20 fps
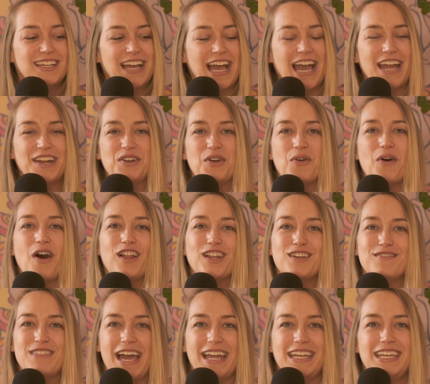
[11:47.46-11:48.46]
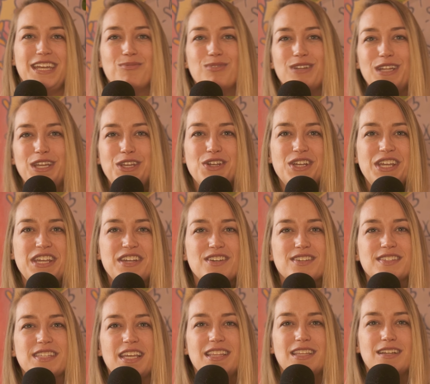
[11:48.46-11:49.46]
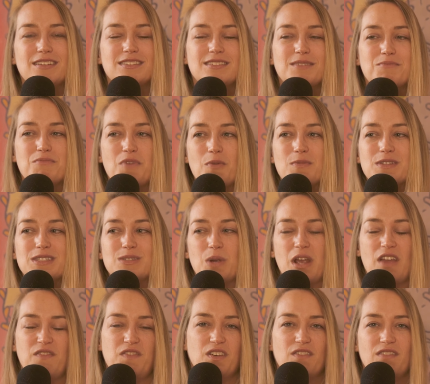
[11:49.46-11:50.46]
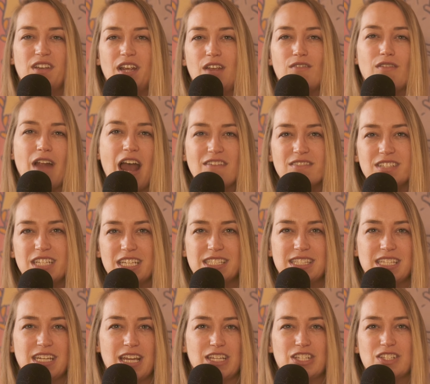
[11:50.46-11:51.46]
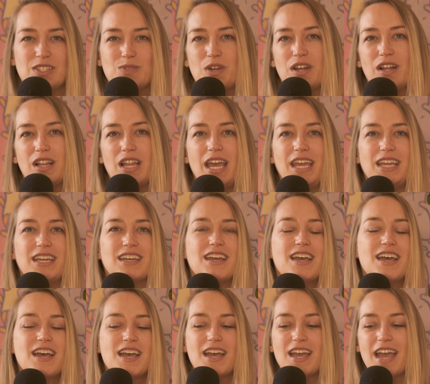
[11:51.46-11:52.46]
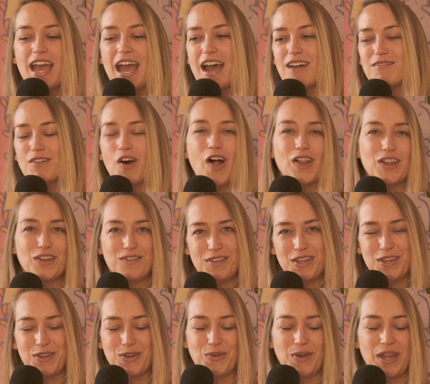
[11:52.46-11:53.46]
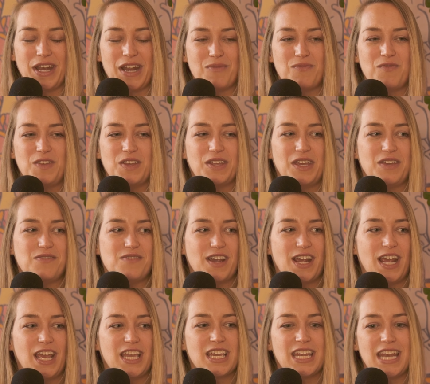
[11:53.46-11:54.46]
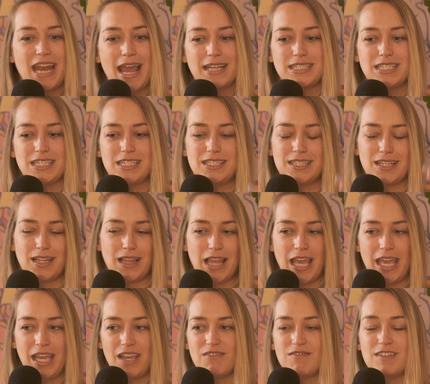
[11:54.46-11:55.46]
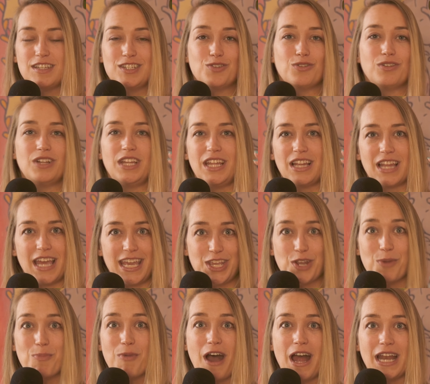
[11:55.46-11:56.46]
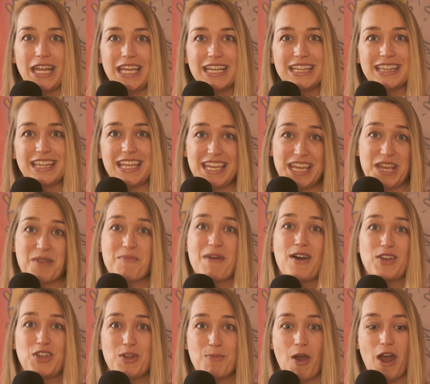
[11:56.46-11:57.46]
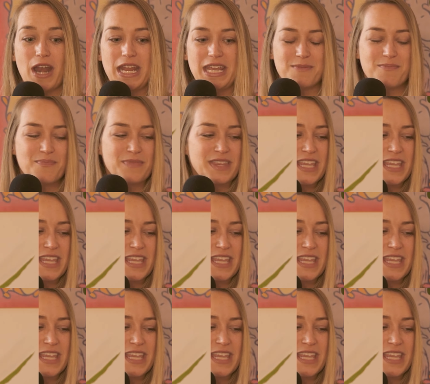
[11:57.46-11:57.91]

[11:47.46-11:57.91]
I don't know, all of that, nibbling your ears. Like there's moments where I feel very ravenous and I just want to like have all of you. And I'm feeling very connected to like visually like your body and thinking about your body.